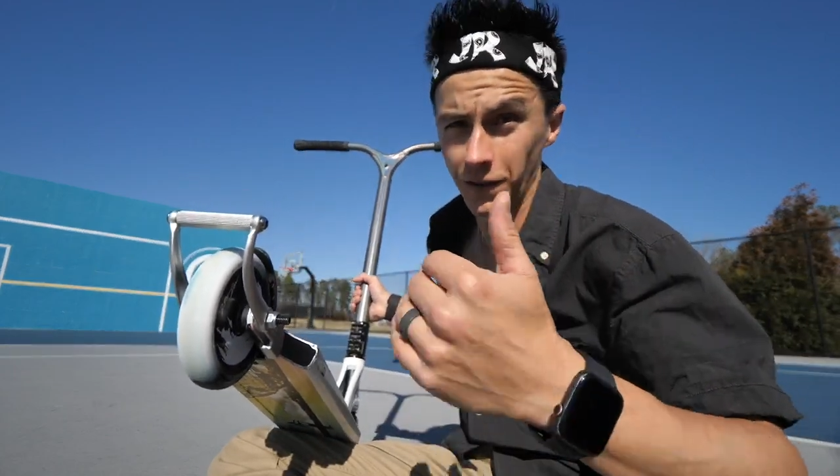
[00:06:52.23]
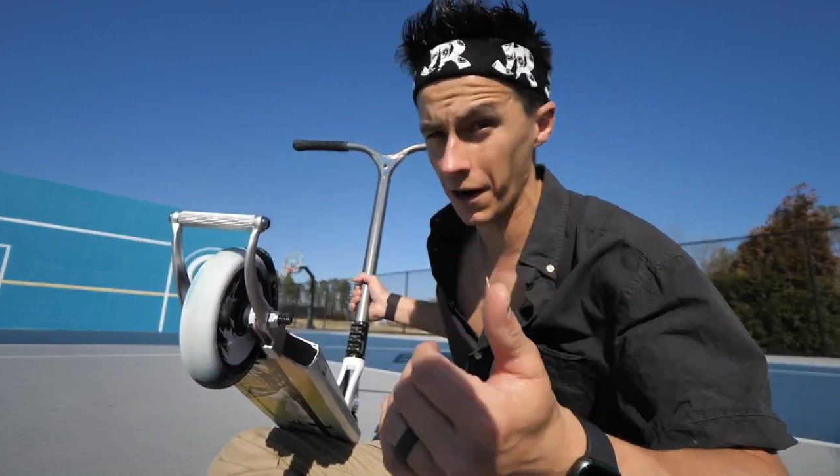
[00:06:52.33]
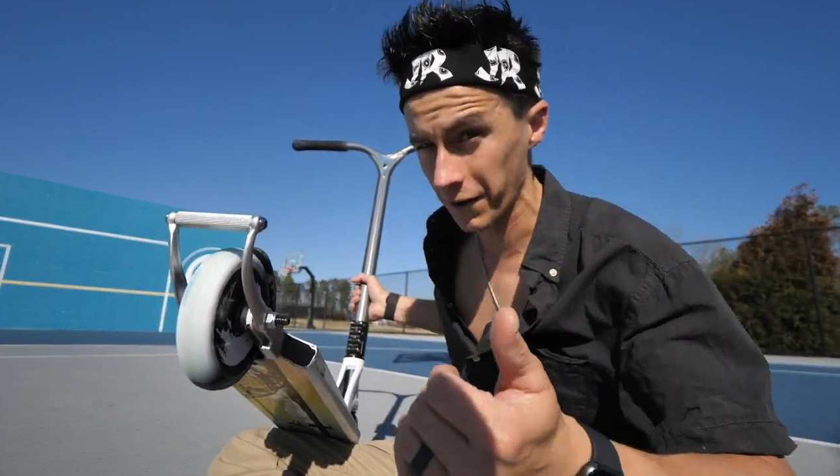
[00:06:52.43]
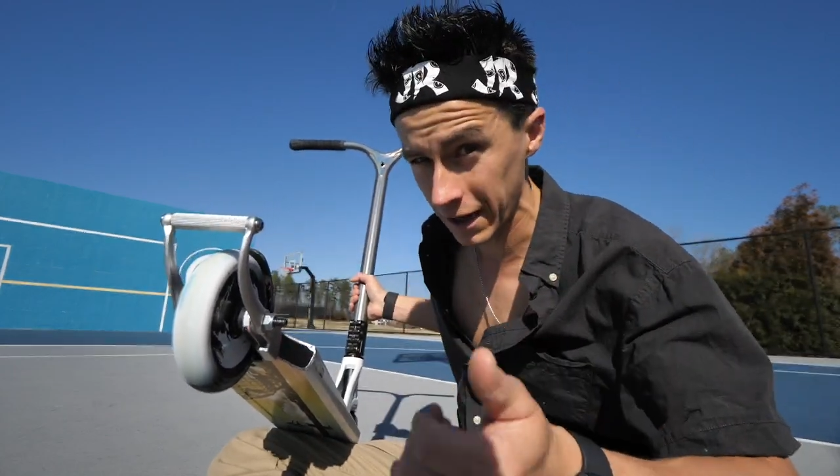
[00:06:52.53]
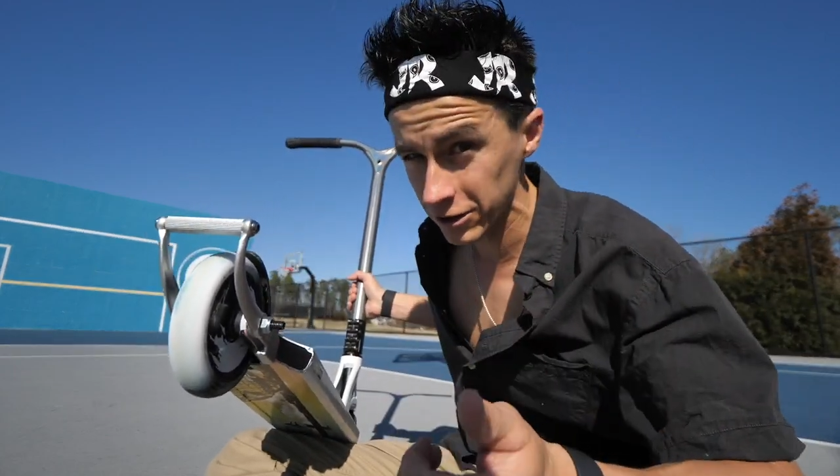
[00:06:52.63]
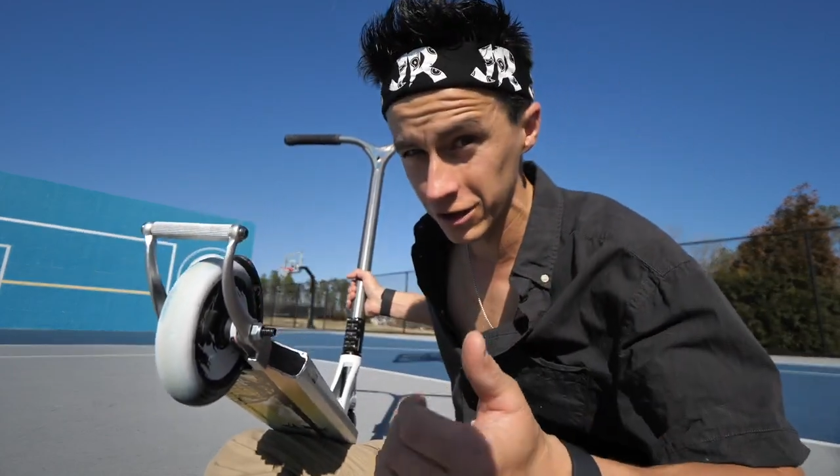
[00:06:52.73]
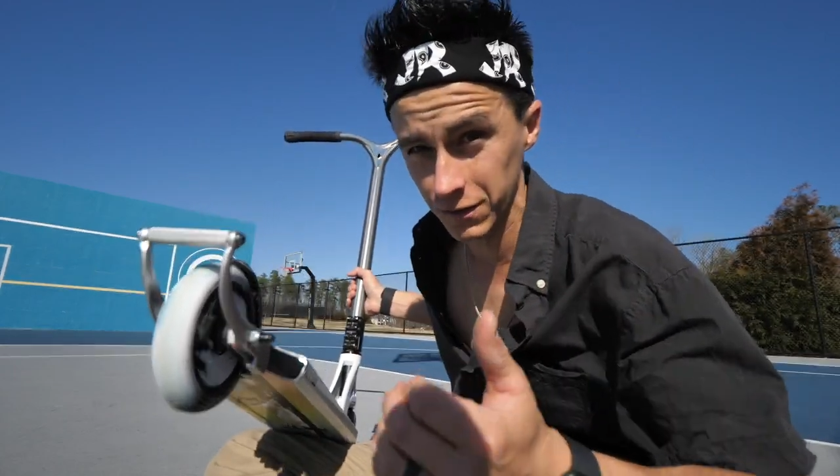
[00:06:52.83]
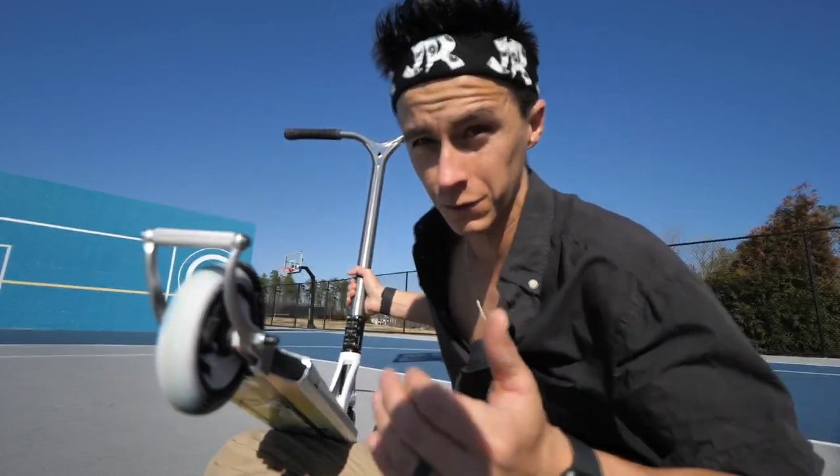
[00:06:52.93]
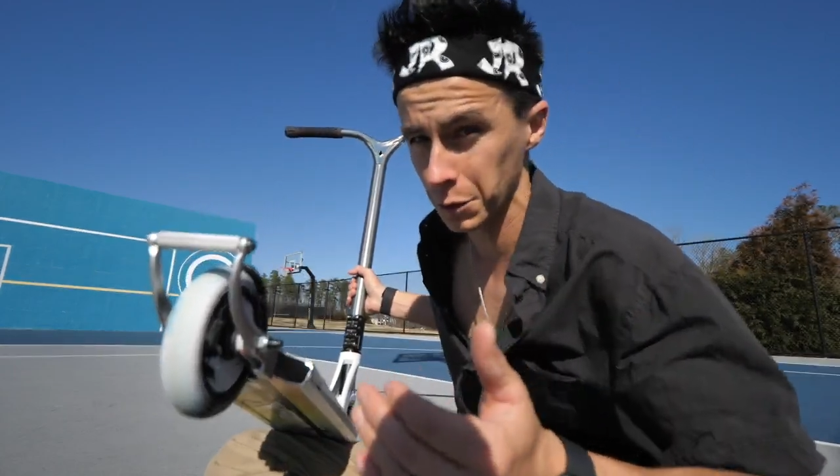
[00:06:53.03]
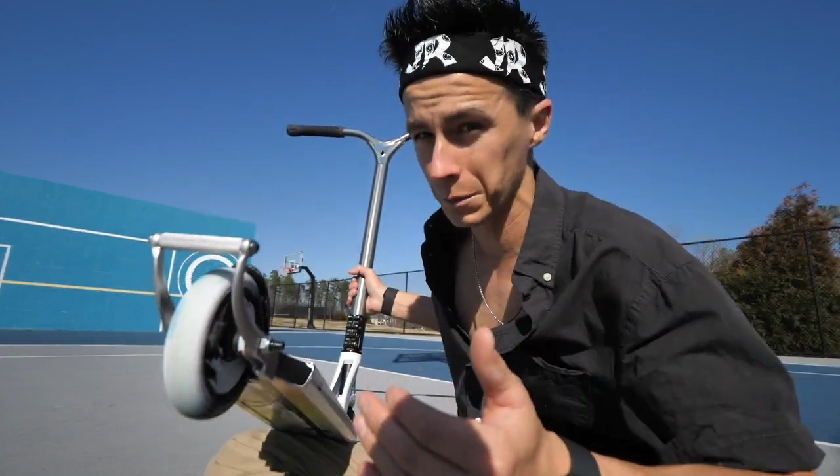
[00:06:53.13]
variations
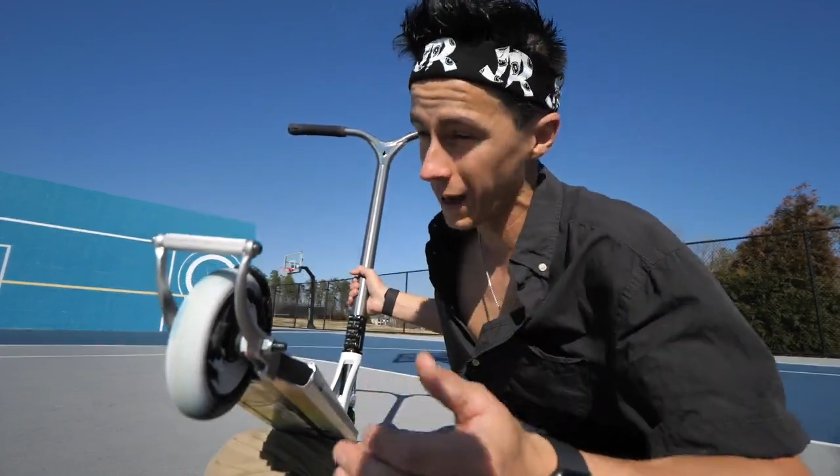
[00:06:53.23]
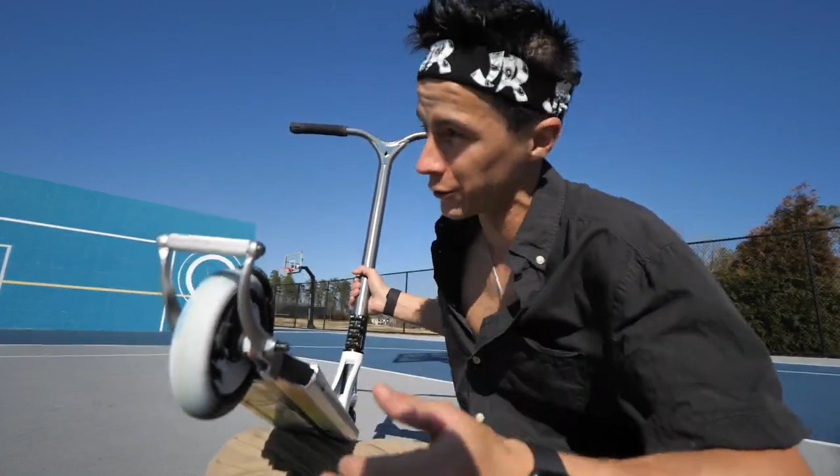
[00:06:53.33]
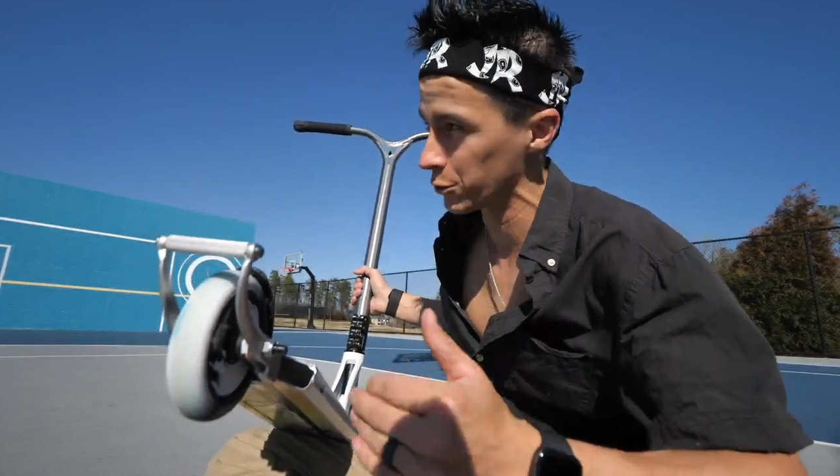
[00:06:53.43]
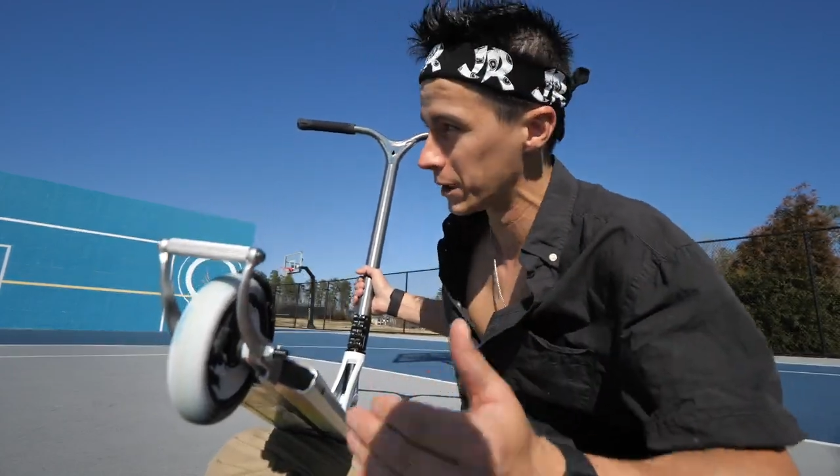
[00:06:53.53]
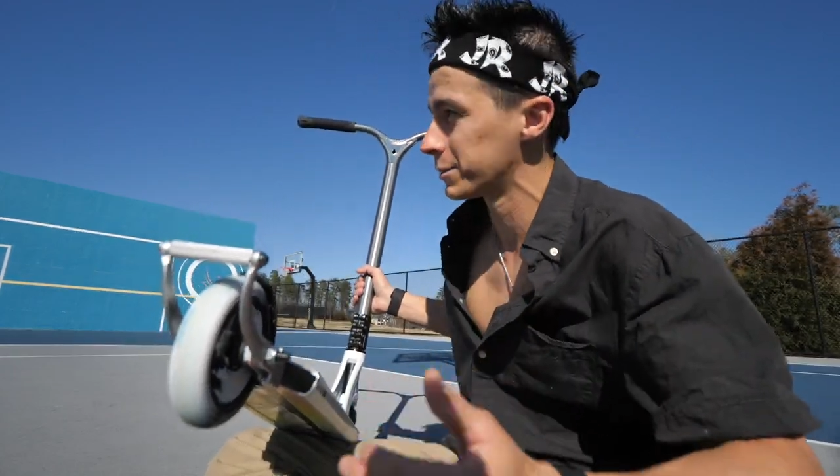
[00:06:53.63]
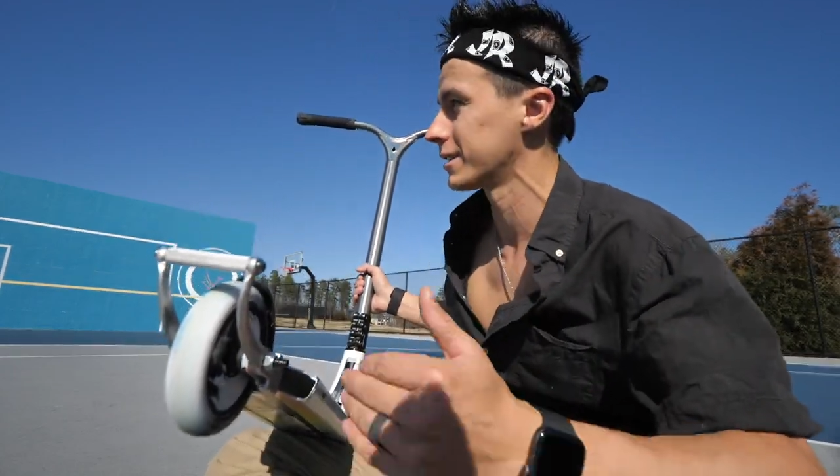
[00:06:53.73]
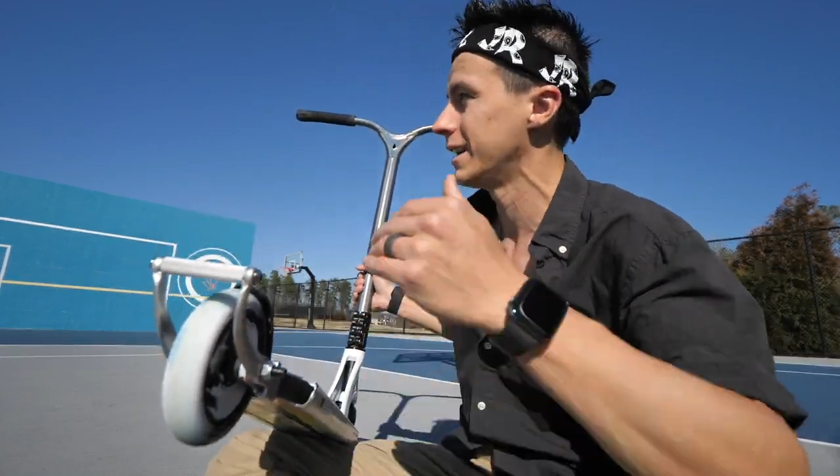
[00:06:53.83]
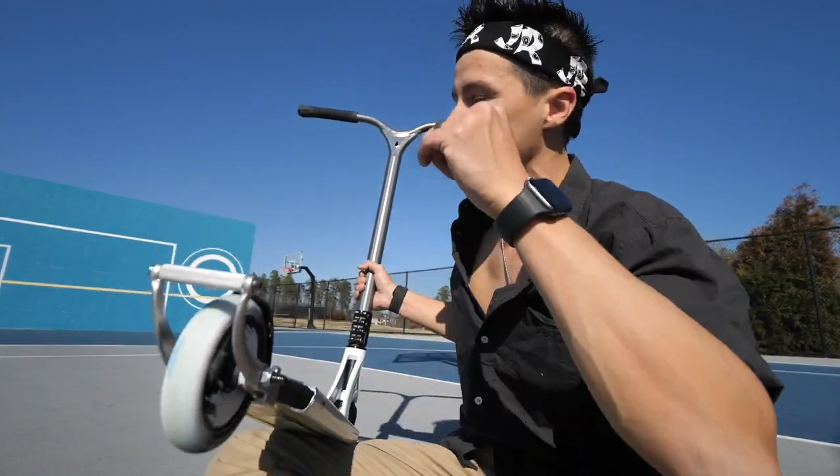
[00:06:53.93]
of doing manual whips,